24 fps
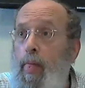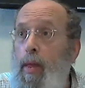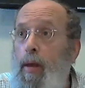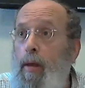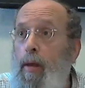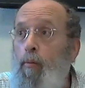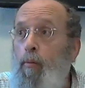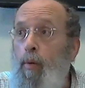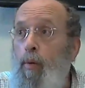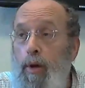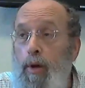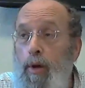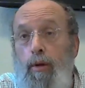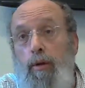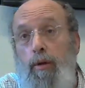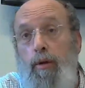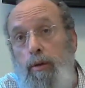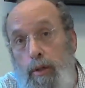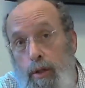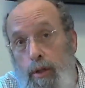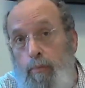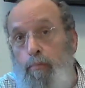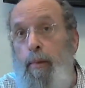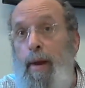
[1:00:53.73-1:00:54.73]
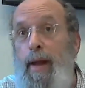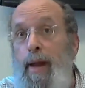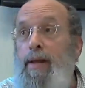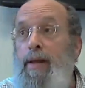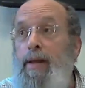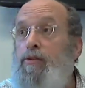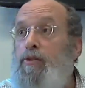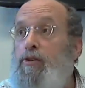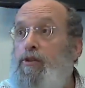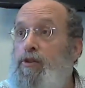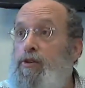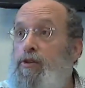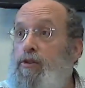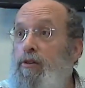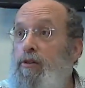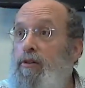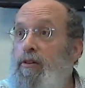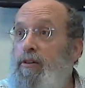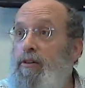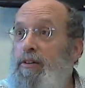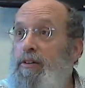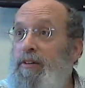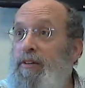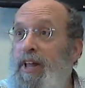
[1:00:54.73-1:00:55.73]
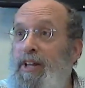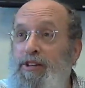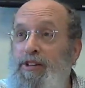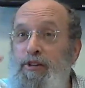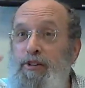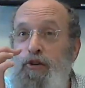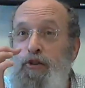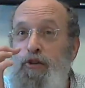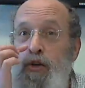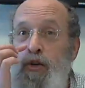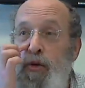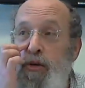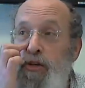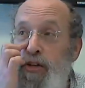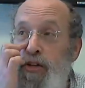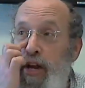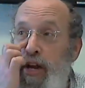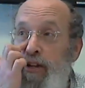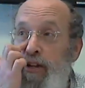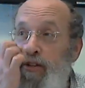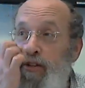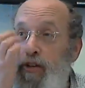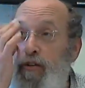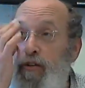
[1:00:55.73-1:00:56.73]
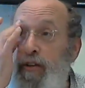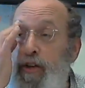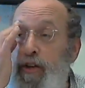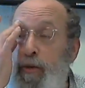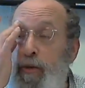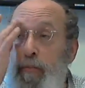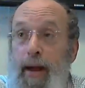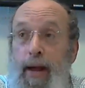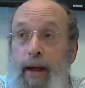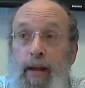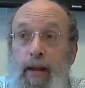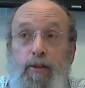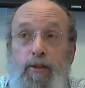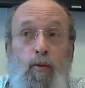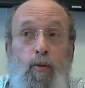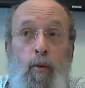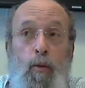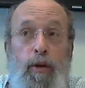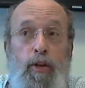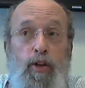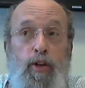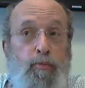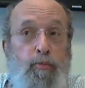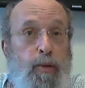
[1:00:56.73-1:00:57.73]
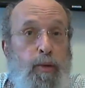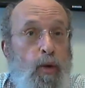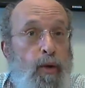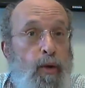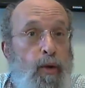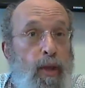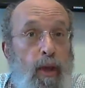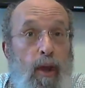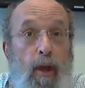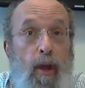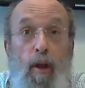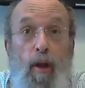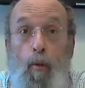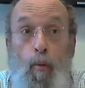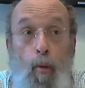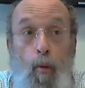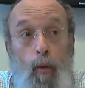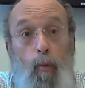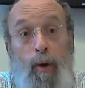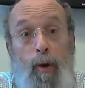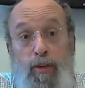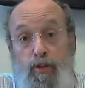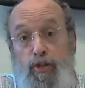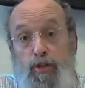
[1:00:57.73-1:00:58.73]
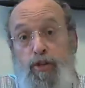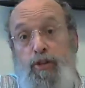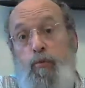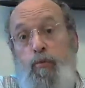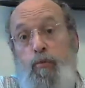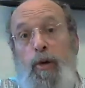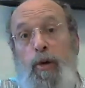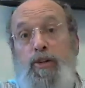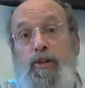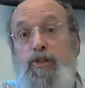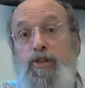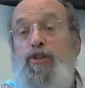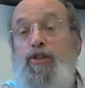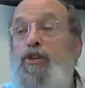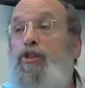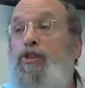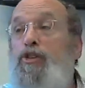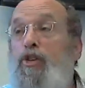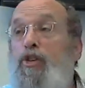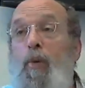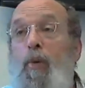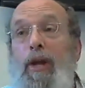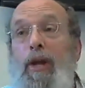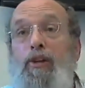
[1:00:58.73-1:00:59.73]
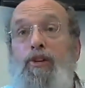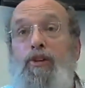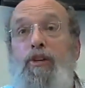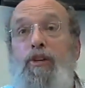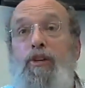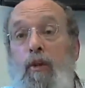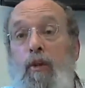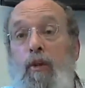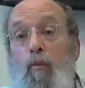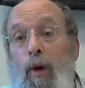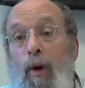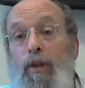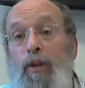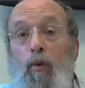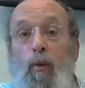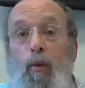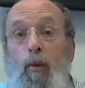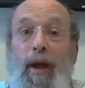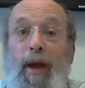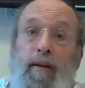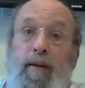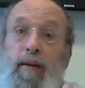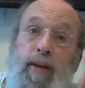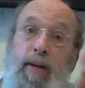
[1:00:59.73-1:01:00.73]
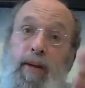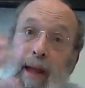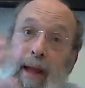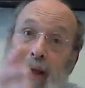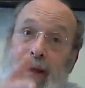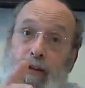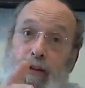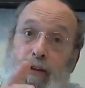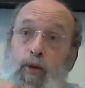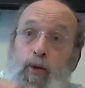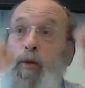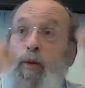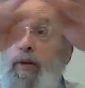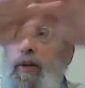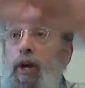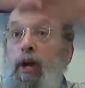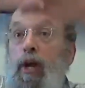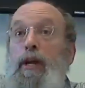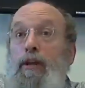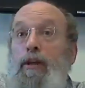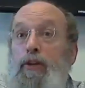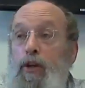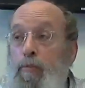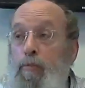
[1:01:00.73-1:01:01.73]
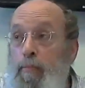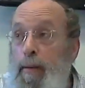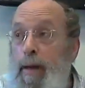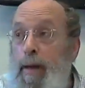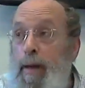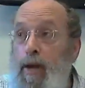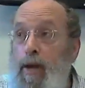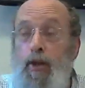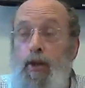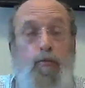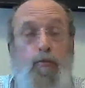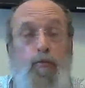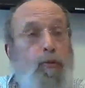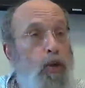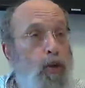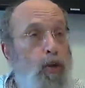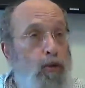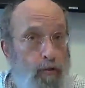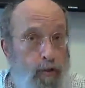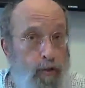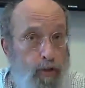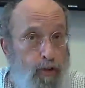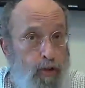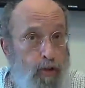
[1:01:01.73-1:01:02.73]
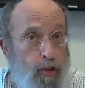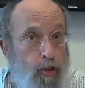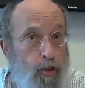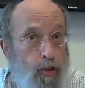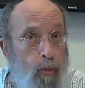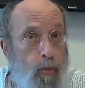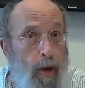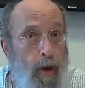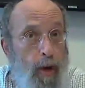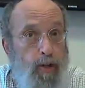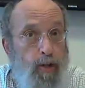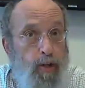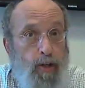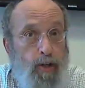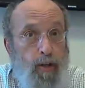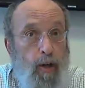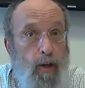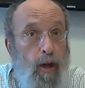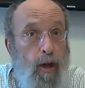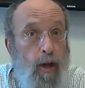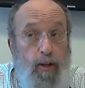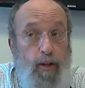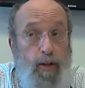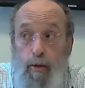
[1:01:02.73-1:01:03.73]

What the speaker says: Well, it depends. That's the Jewish answer. It depends what is beauty. What's the situation, and what do I have to add to it to make it a beautiful situation, to